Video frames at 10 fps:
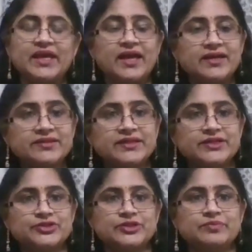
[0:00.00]
As
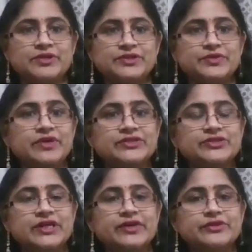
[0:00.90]
H W C, we are
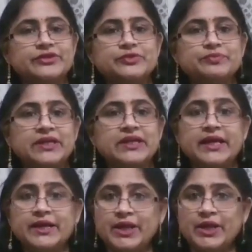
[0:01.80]
striving to build
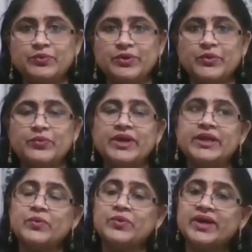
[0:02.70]
a network where
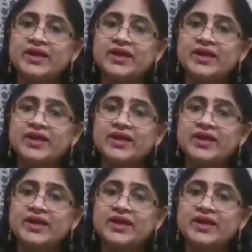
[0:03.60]
our